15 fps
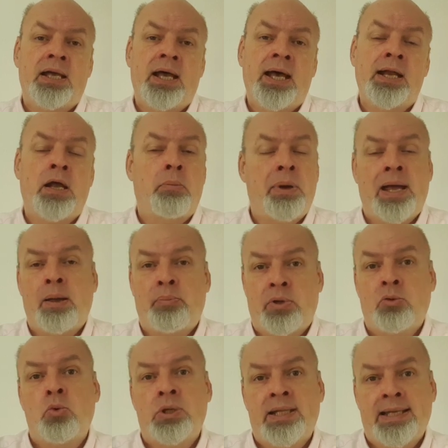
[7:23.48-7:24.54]
and I'm happy
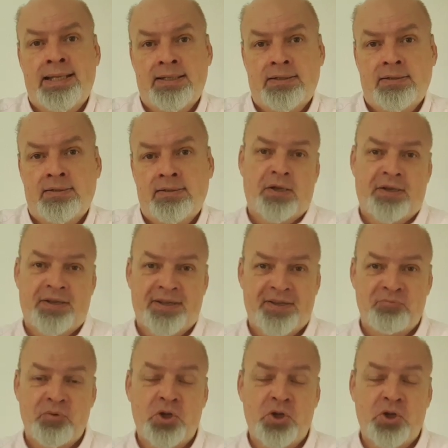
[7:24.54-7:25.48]
with that.